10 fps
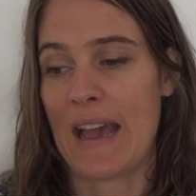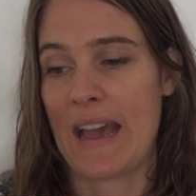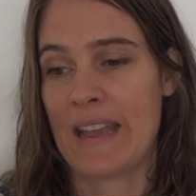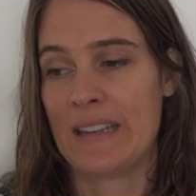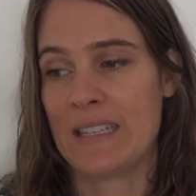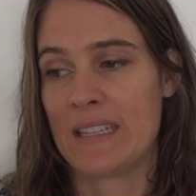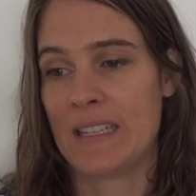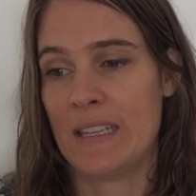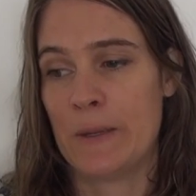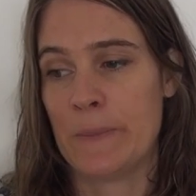
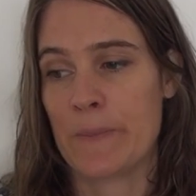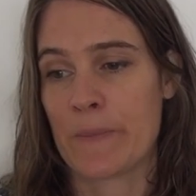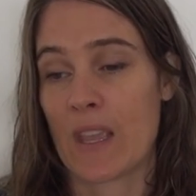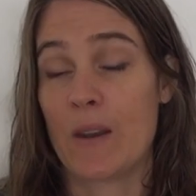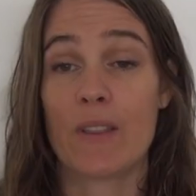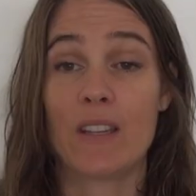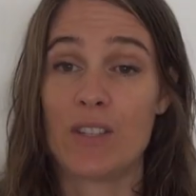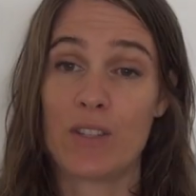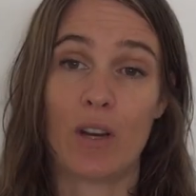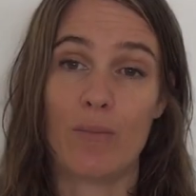And anyway, they
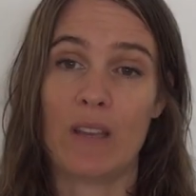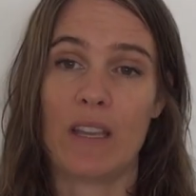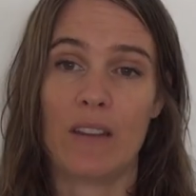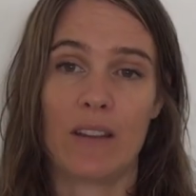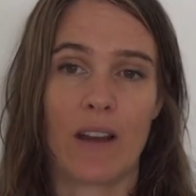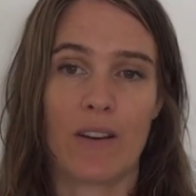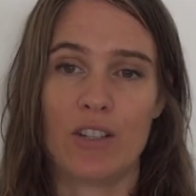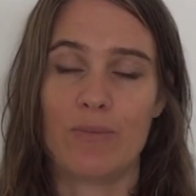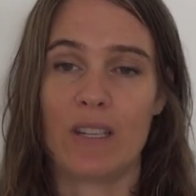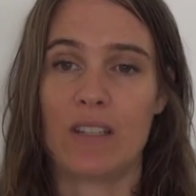just stopped me and
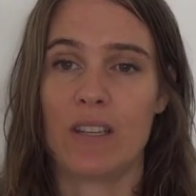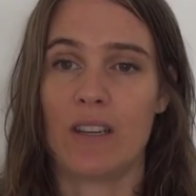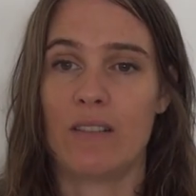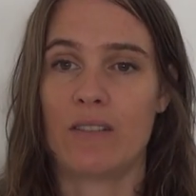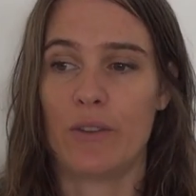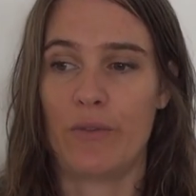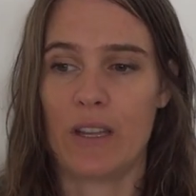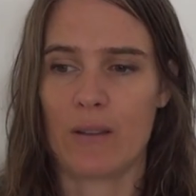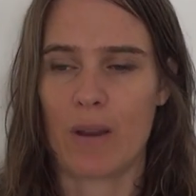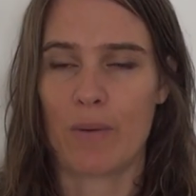encouraged me to
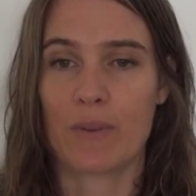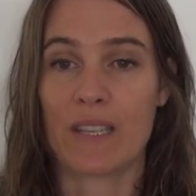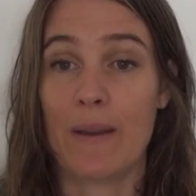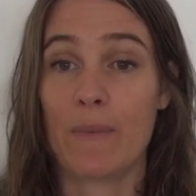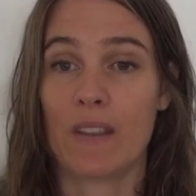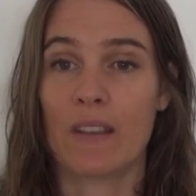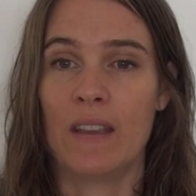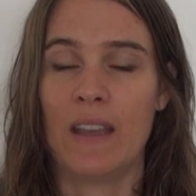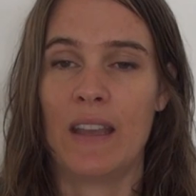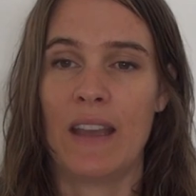feel about what was happening.
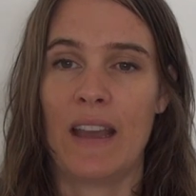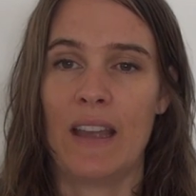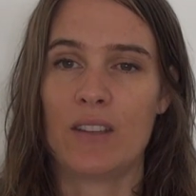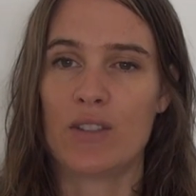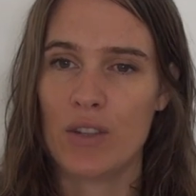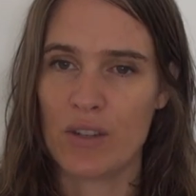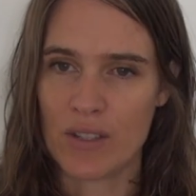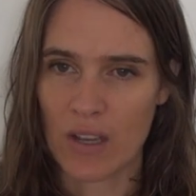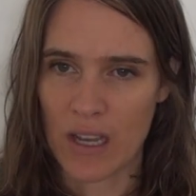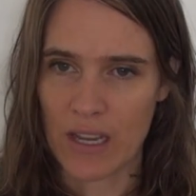And as soon
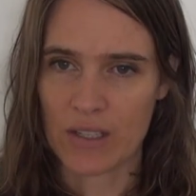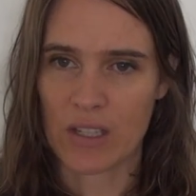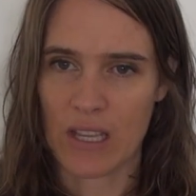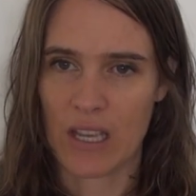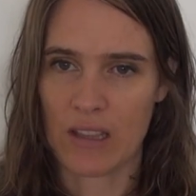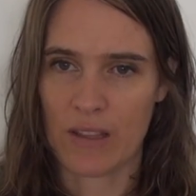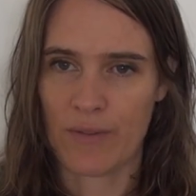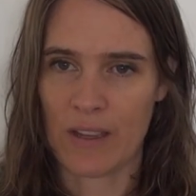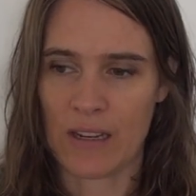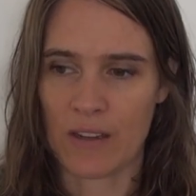as I actually hit the
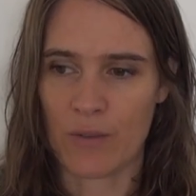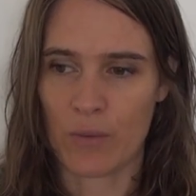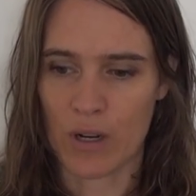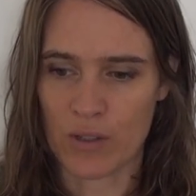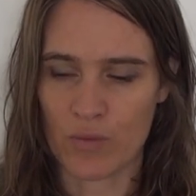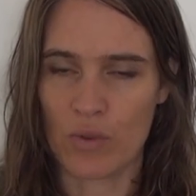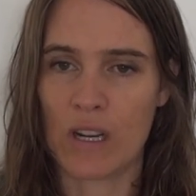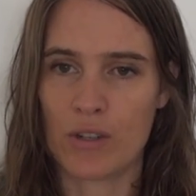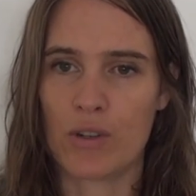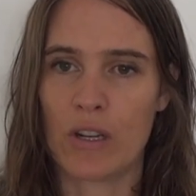feeling of what I was
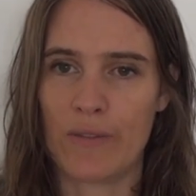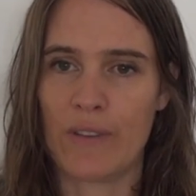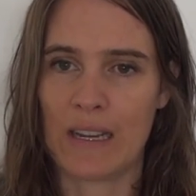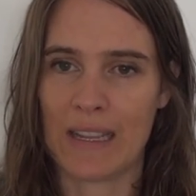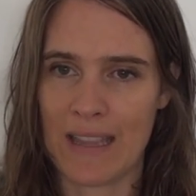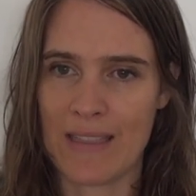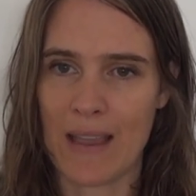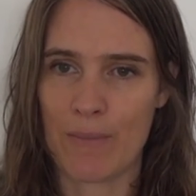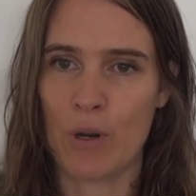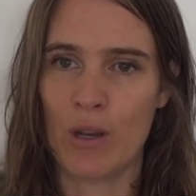really truly feeling in
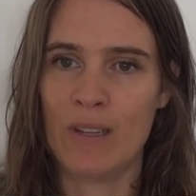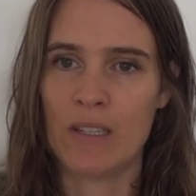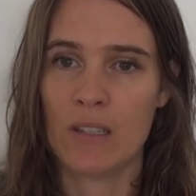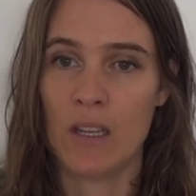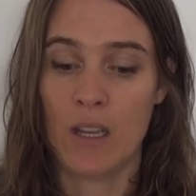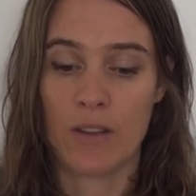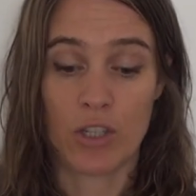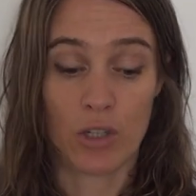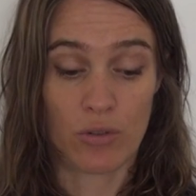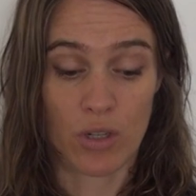that moment,
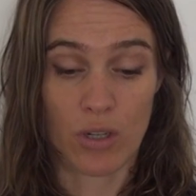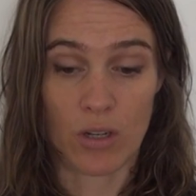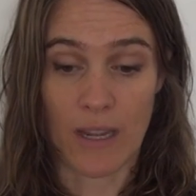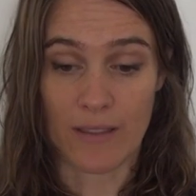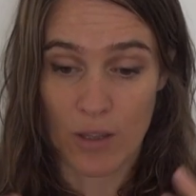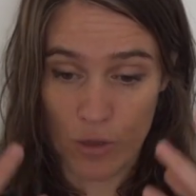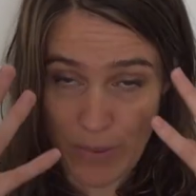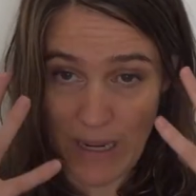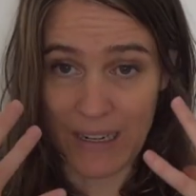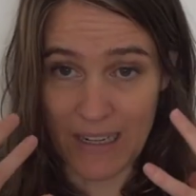the children, like,
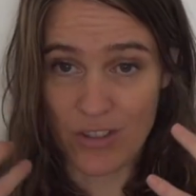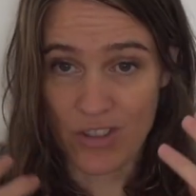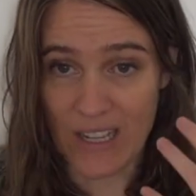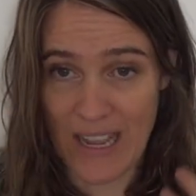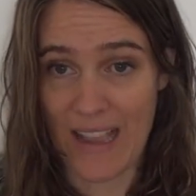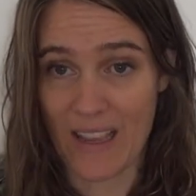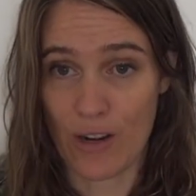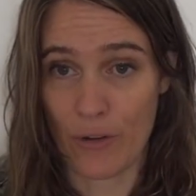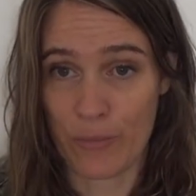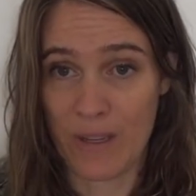who'd been literally
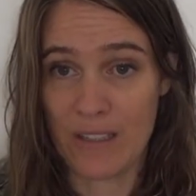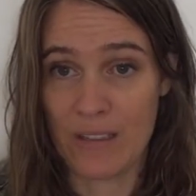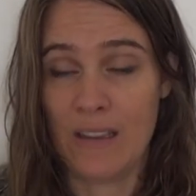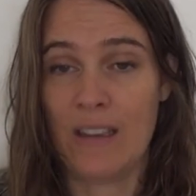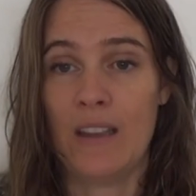hanging off me,